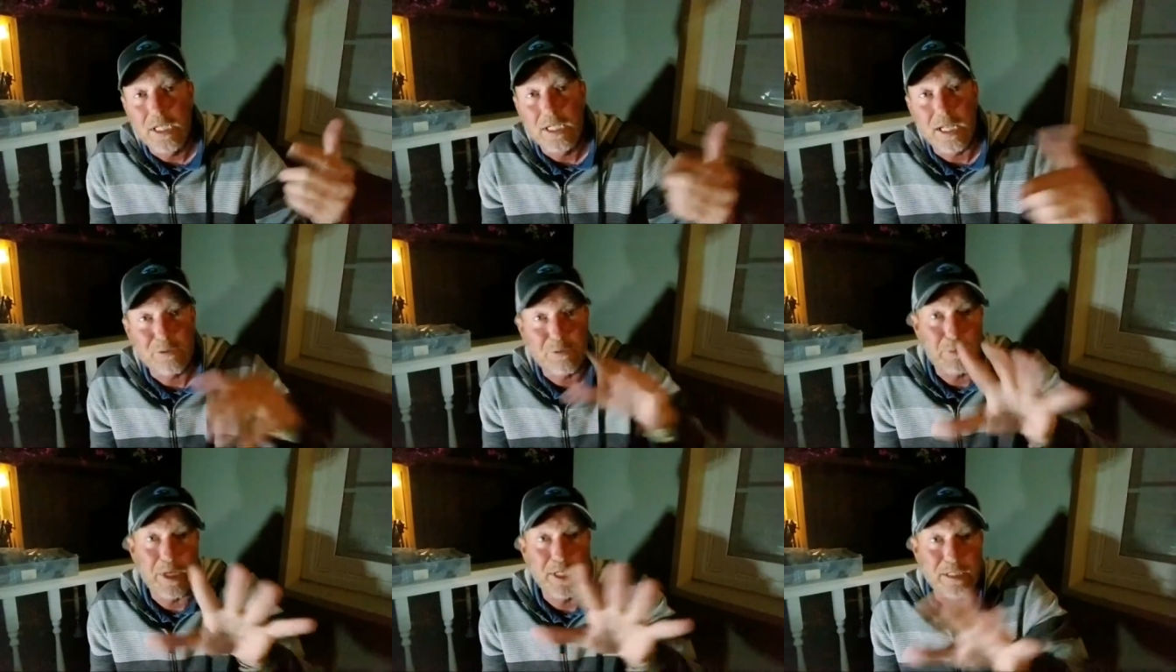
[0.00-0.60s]
That's
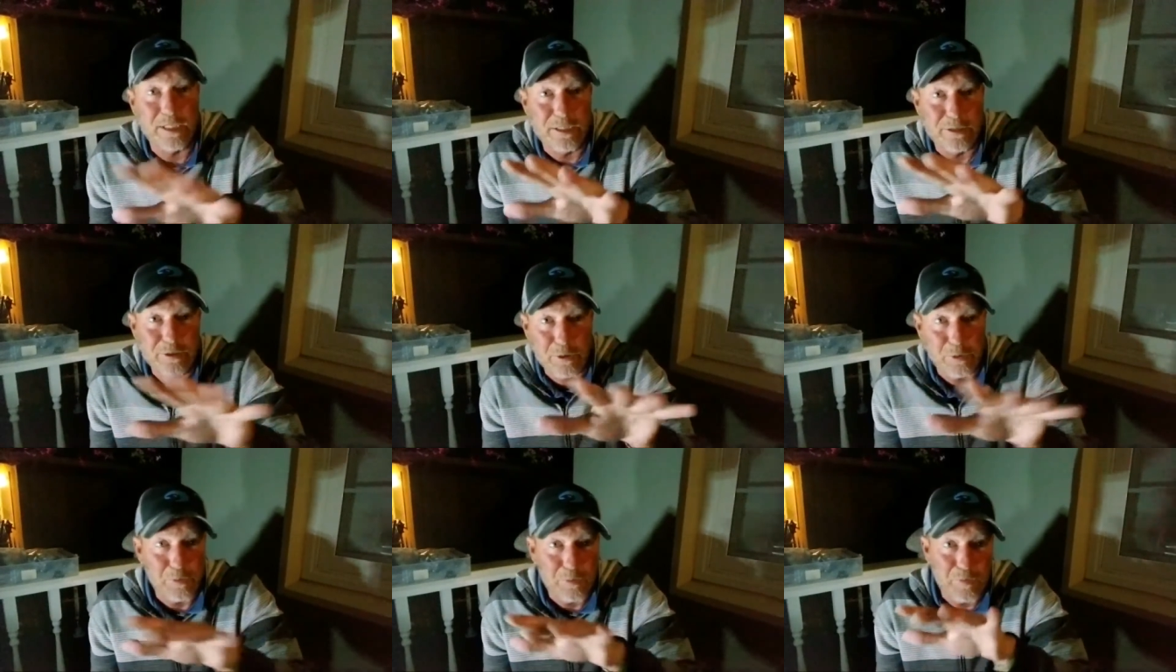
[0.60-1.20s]
what makes these
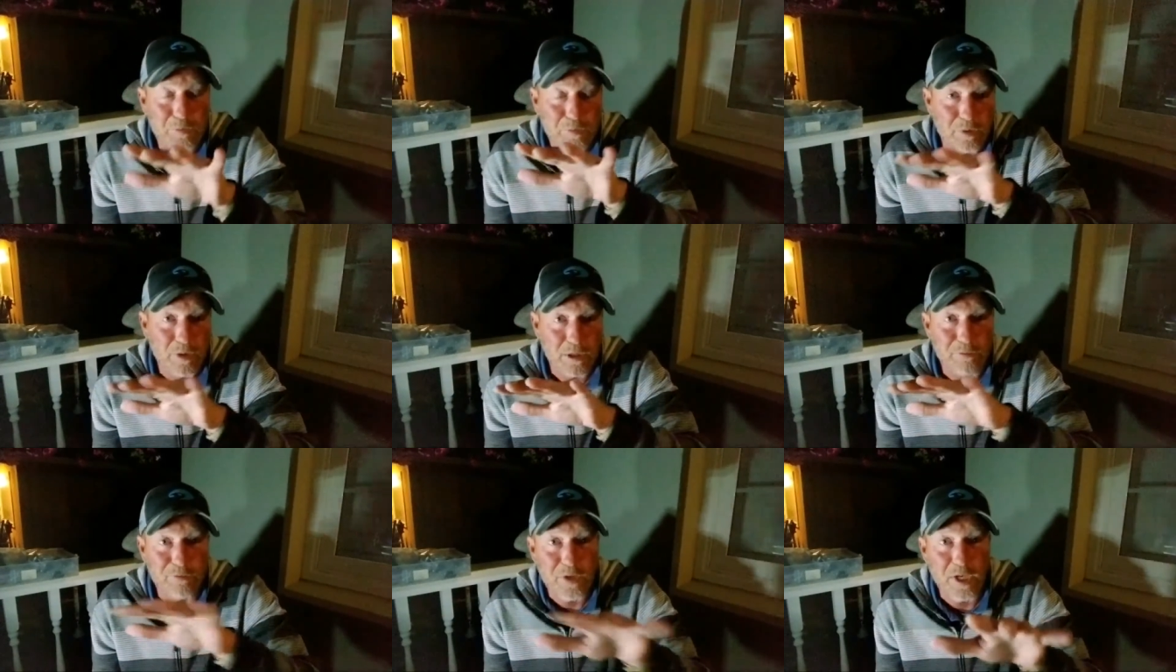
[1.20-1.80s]
so
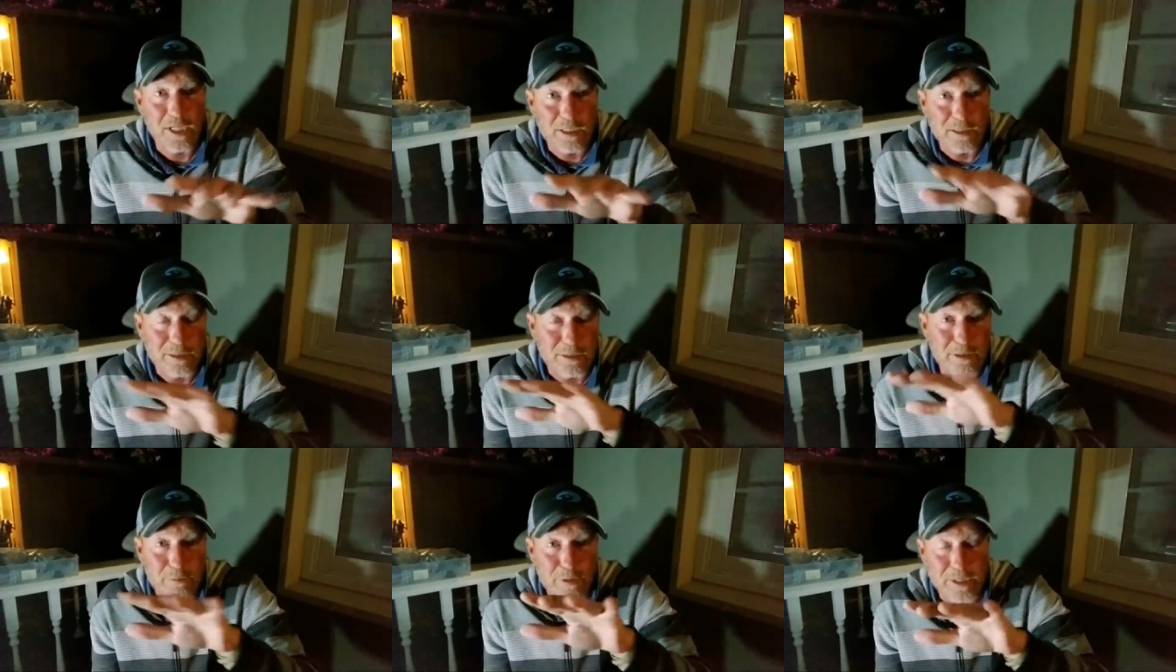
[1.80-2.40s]
fun, is
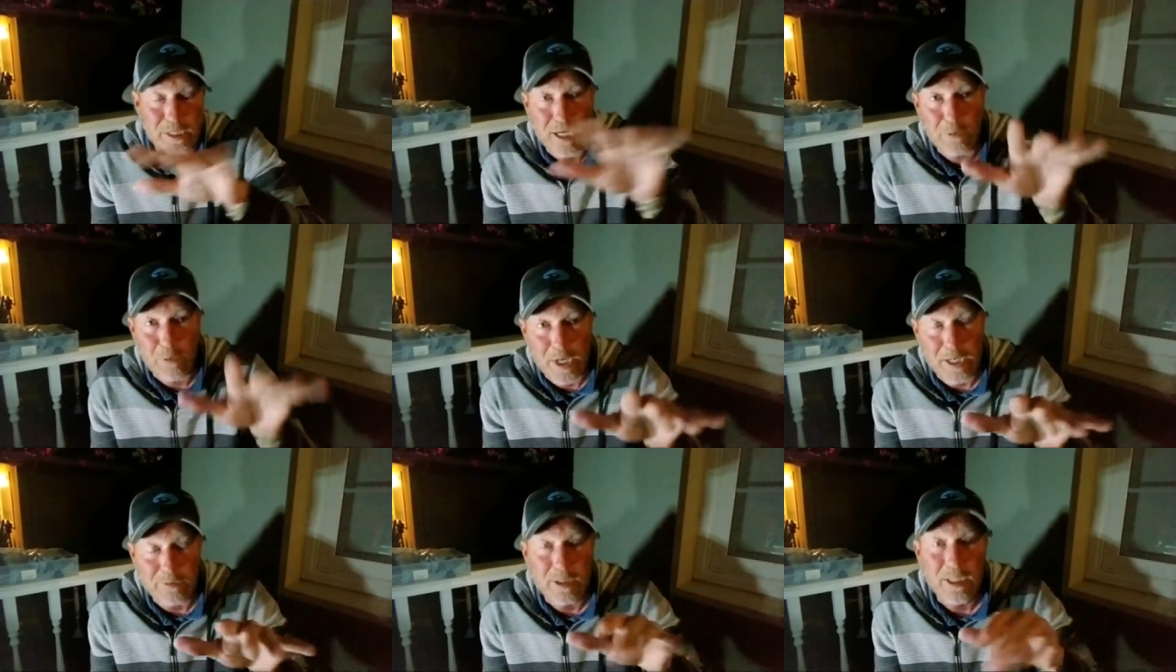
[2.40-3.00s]
because everybody's kind of
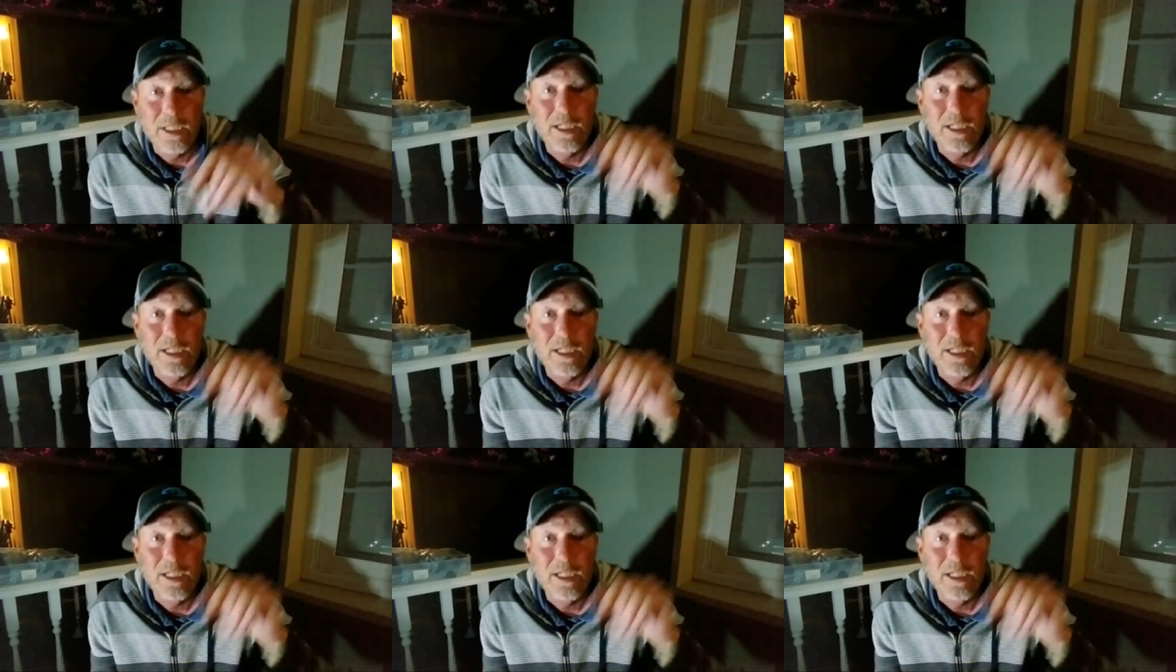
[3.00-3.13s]
waiting.